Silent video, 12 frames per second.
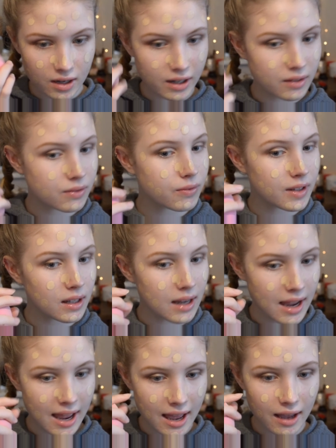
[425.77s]
I can feel,
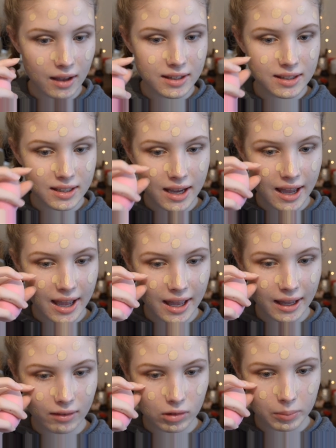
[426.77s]
see a
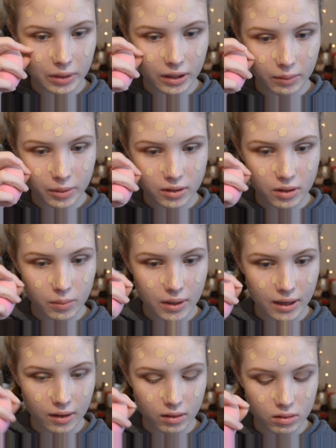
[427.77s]
hair on me, but I don't know where.